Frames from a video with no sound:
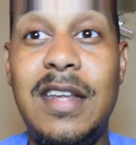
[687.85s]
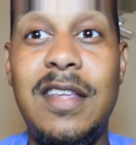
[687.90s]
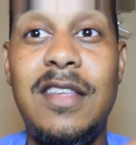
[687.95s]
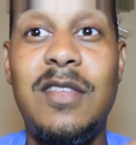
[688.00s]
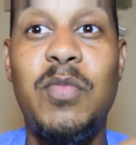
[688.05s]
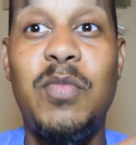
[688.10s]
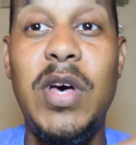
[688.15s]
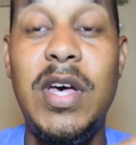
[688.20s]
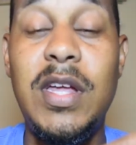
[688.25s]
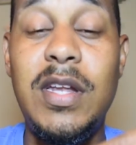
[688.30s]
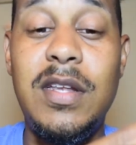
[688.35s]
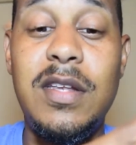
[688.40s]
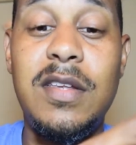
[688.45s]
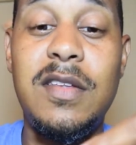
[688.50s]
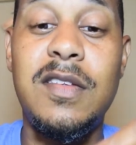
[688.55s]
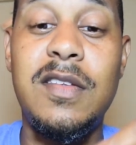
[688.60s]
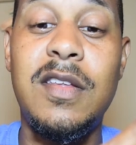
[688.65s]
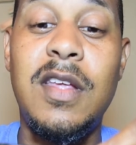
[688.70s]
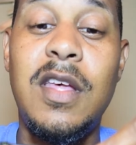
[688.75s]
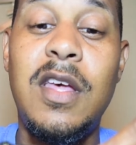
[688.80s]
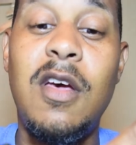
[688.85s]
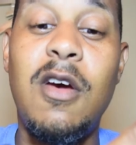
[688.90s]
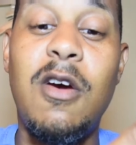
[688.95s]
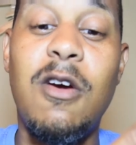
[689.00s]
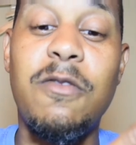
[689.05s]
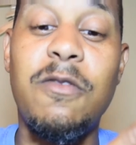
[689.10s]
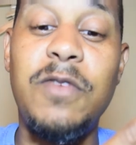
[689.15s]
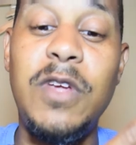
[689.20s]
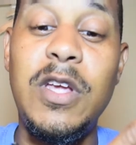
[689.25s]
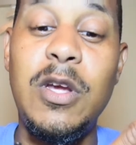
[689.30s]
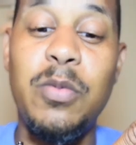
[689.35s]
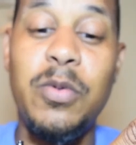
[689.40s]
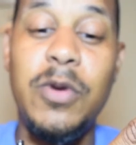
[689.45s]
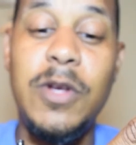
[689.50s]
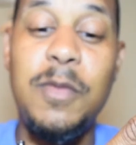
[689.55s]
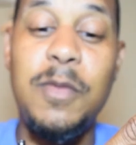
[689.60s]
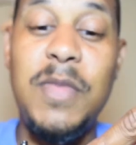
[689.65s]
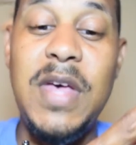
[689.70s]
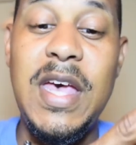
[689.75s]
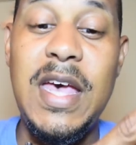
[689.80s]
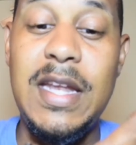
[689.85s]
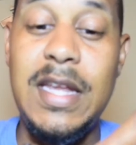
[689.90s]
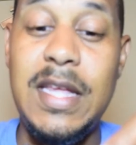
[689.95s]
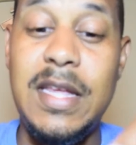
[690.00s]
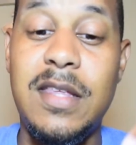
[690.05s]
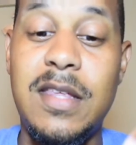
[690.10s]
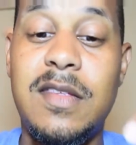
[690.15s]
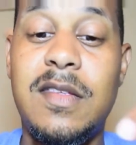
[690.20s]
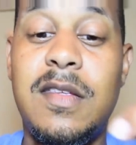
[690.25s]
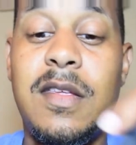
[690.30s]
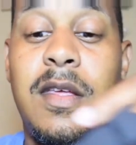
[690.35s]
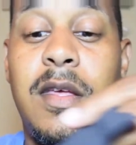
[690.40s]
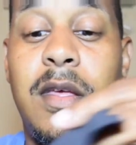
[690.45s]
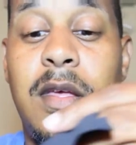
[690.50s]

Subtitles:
These buttons are fingerprint magnets,